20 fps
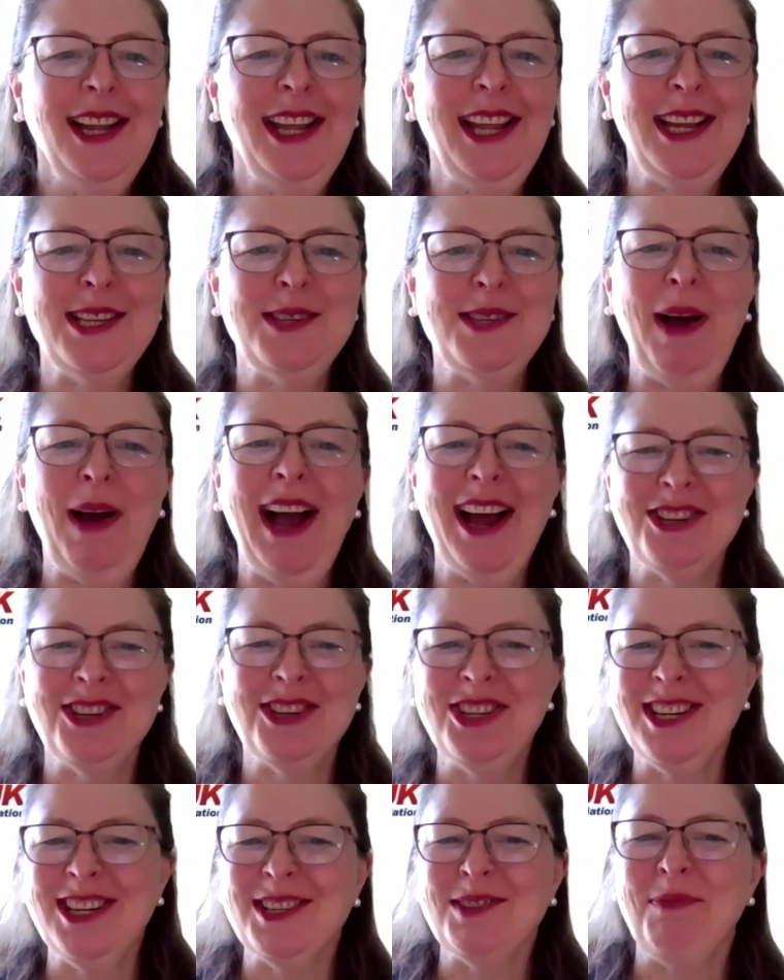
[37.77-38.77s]
He is
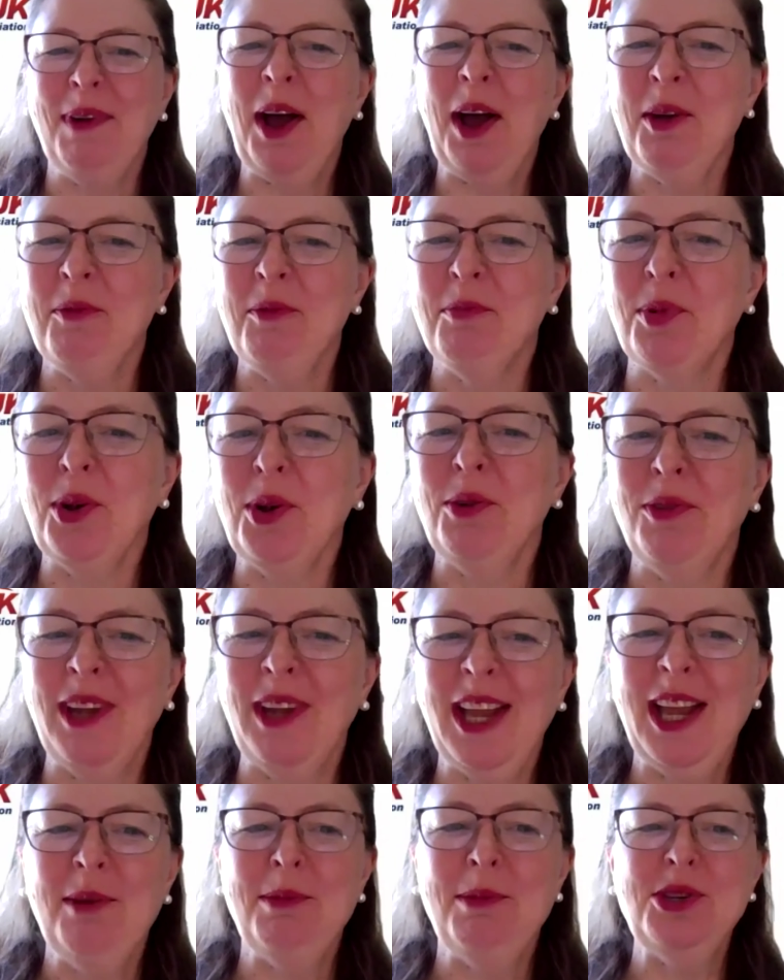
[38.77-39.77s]
passionate about
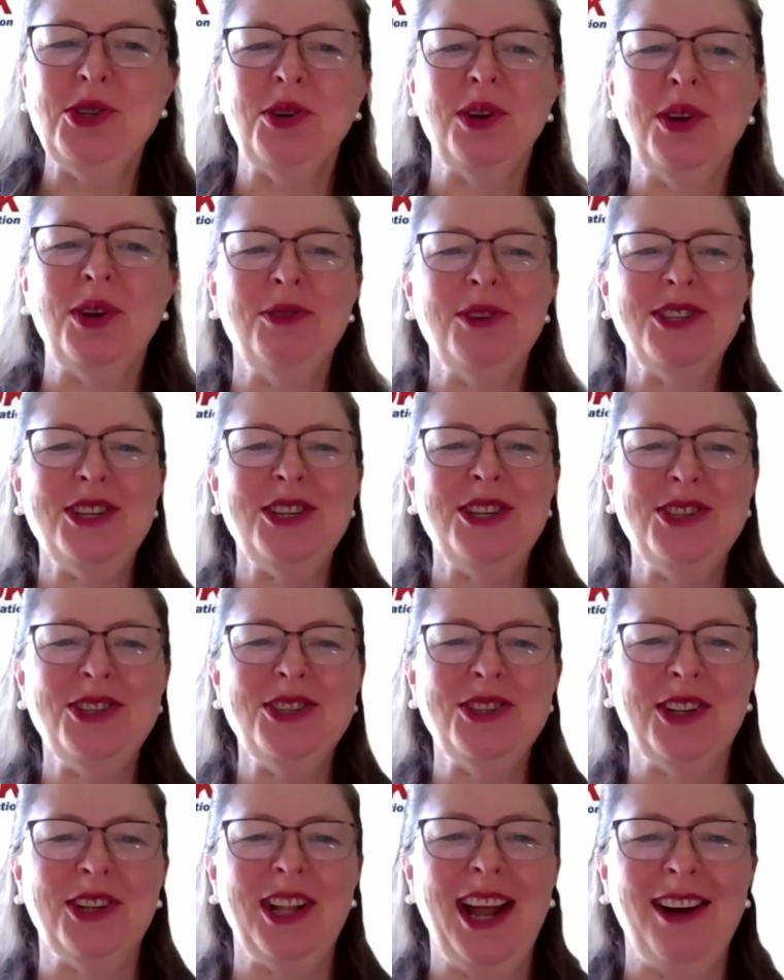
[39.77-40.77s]
improving imagery for
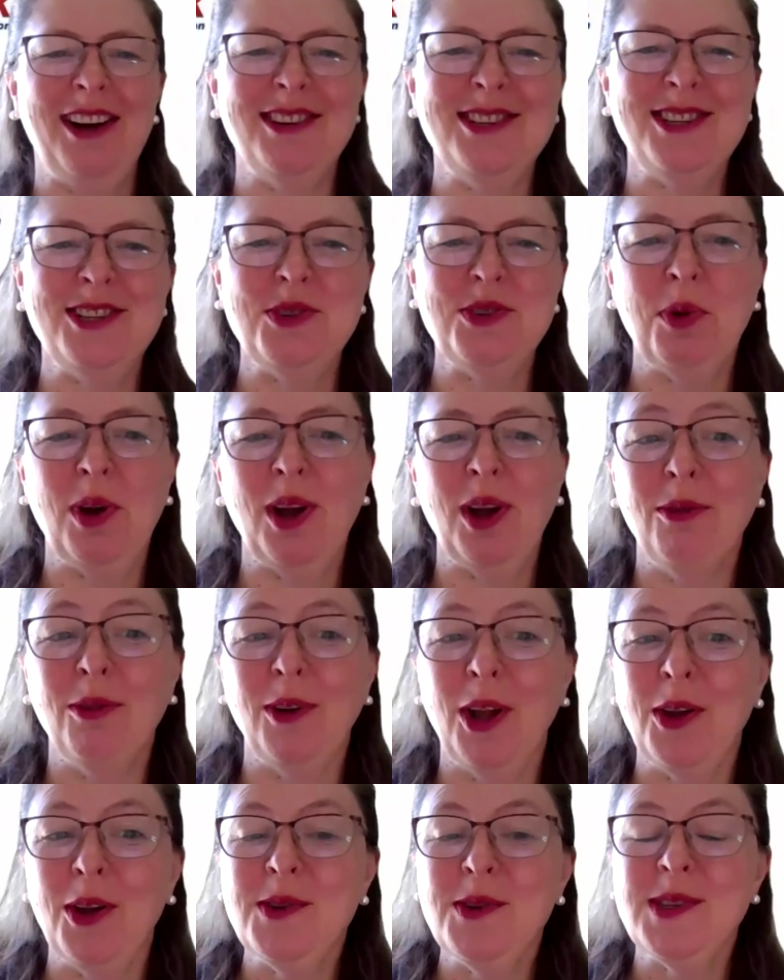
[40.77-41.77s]
digital heritage
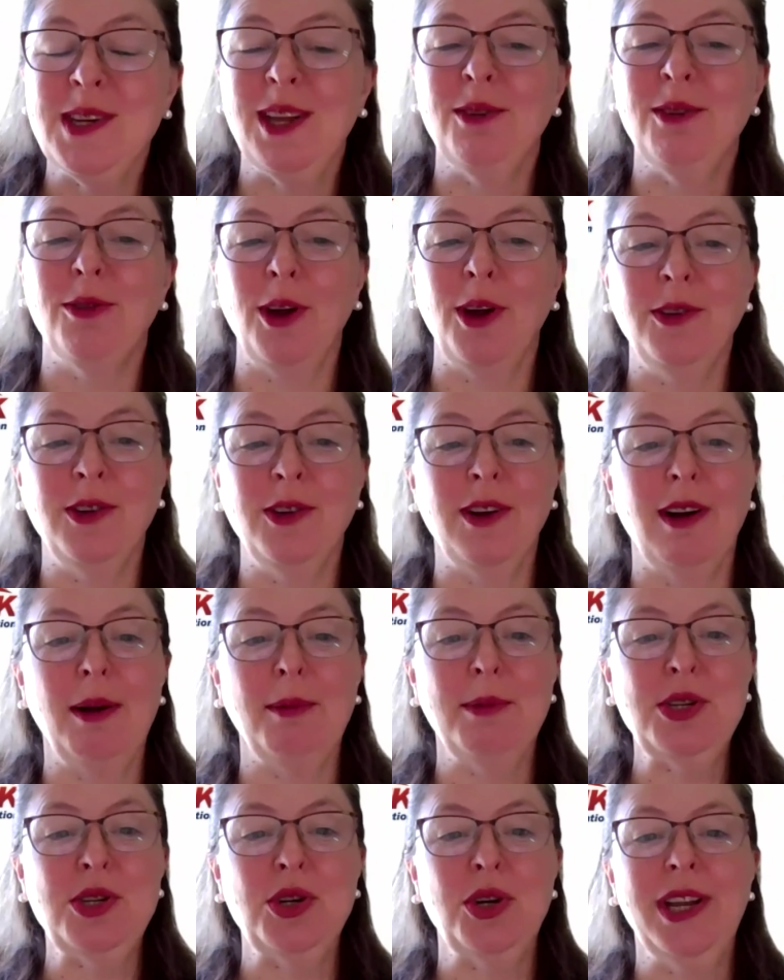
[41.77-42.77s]
workflows in
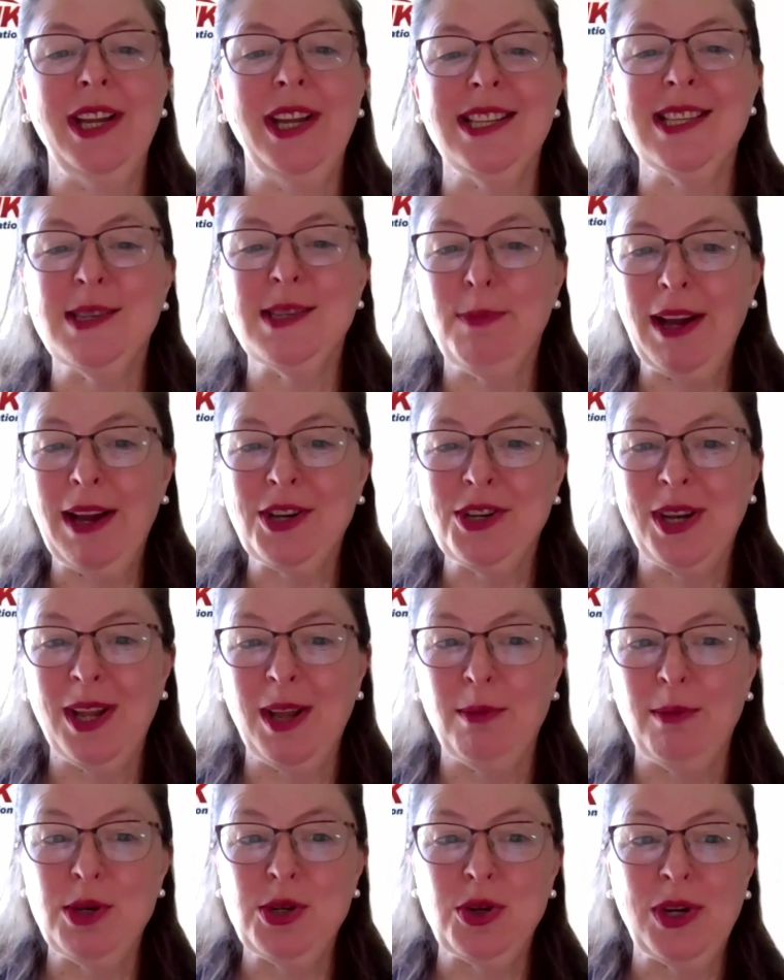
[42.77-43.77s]
photogrammetry,
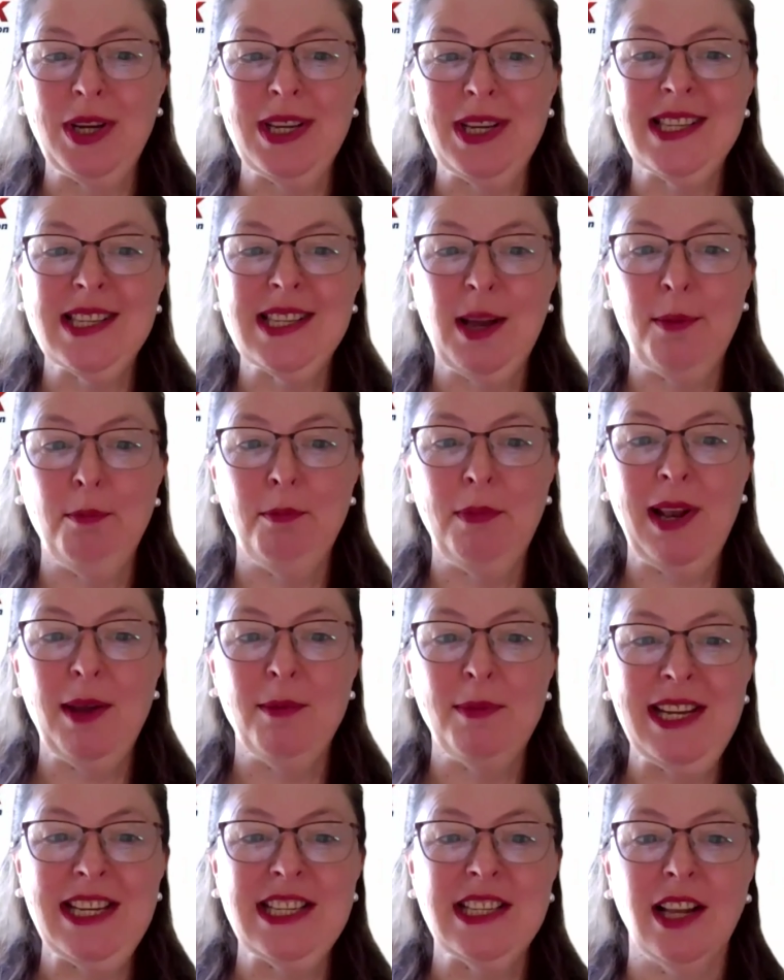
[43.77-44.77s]
inspection imagery,
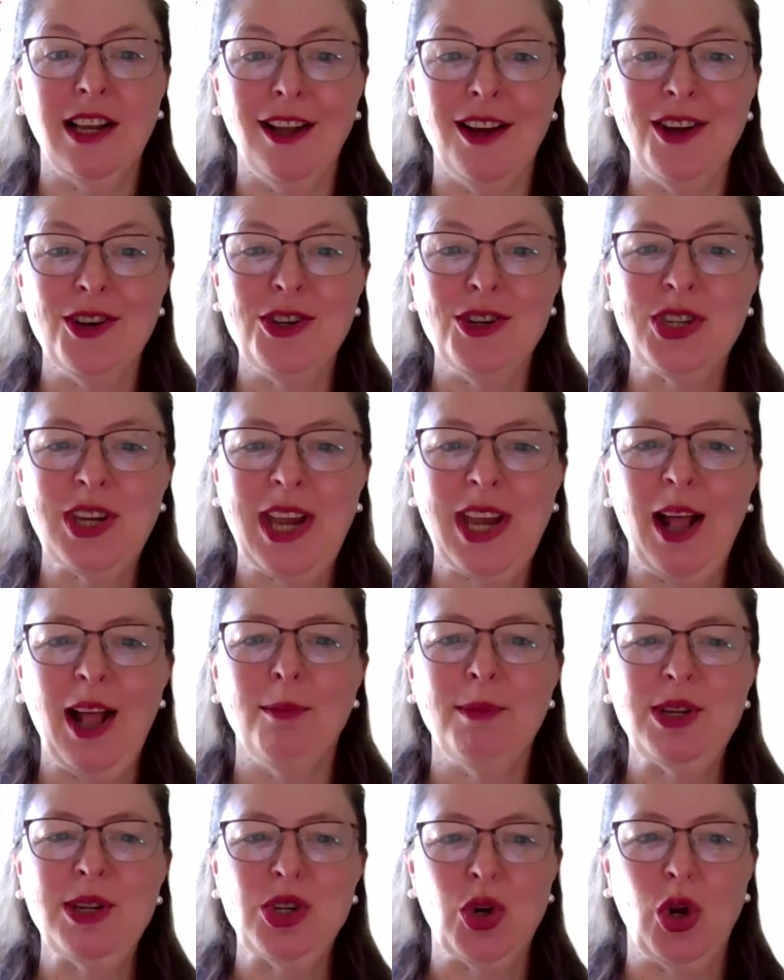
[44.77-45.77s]
sub-millimetre
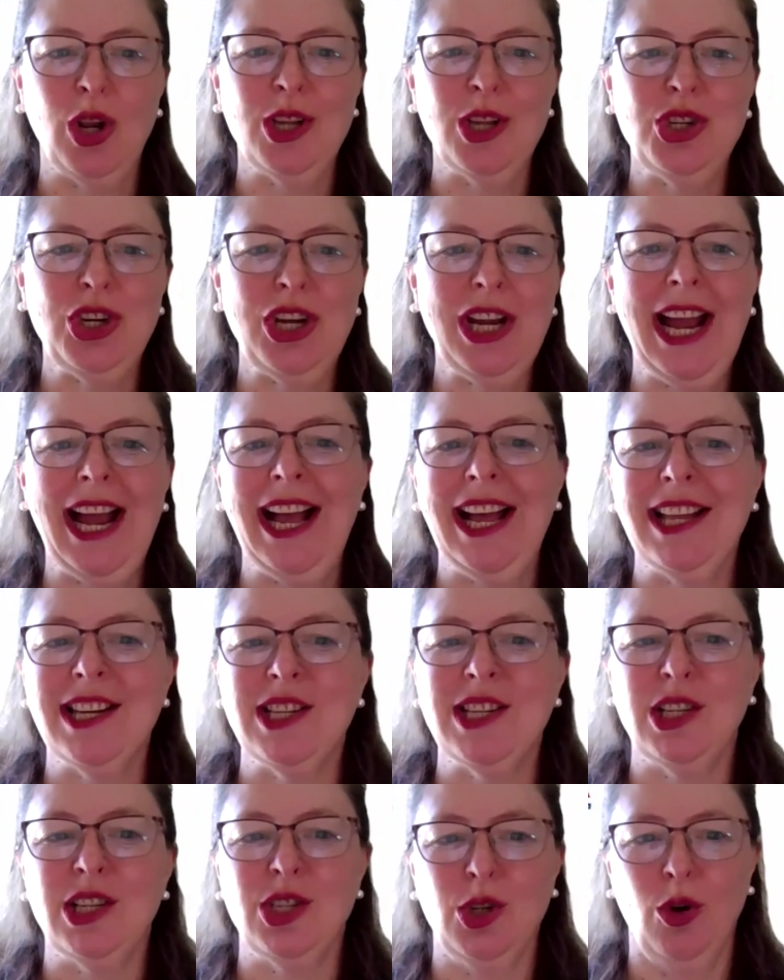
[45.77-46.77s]
large-scale metrology
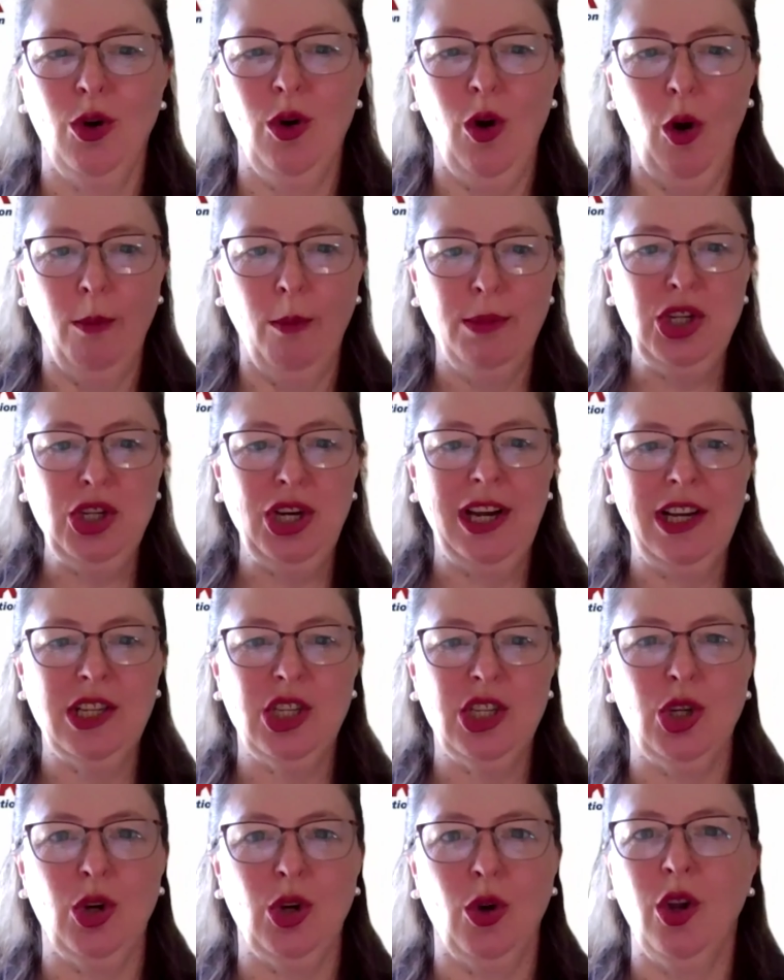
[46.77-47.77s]
and do
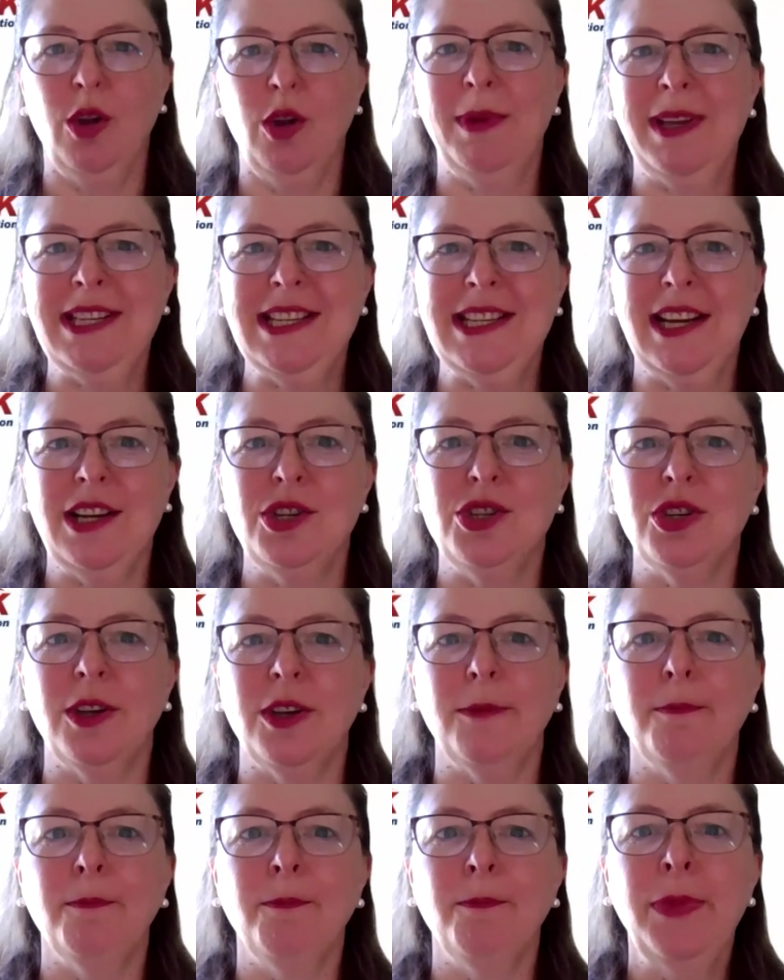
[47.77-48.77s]
object
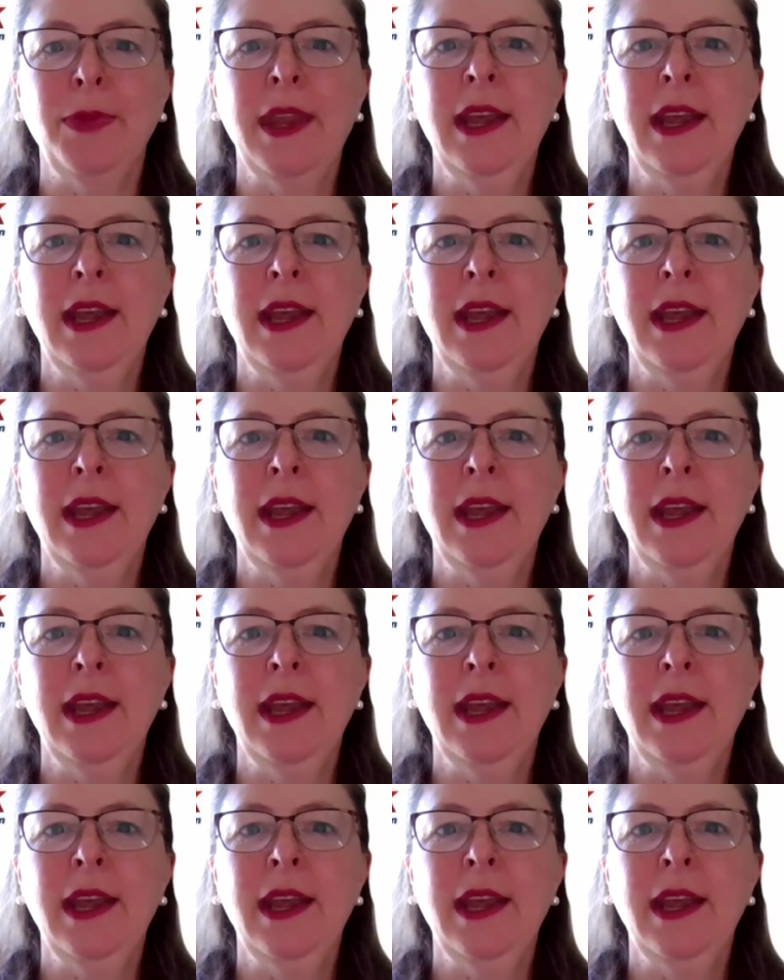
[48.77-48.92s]
documentation.